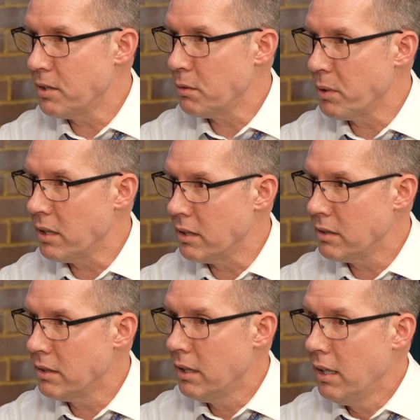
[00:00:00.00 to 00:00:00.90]
turn me in.
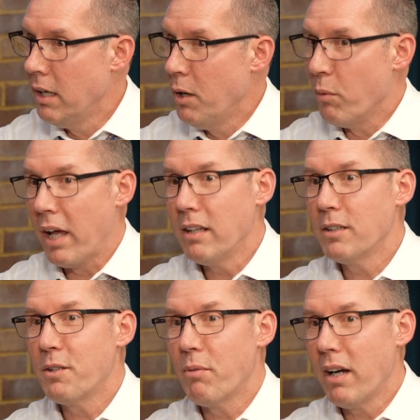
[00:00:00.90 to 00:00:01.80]
When I
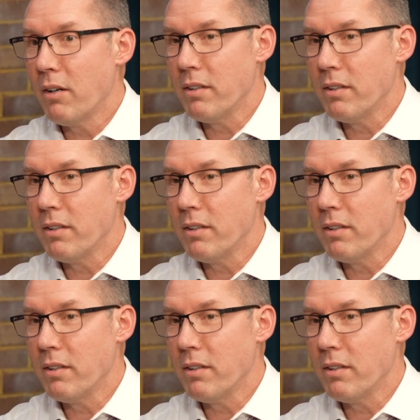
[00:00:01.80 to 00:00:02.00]
looked around,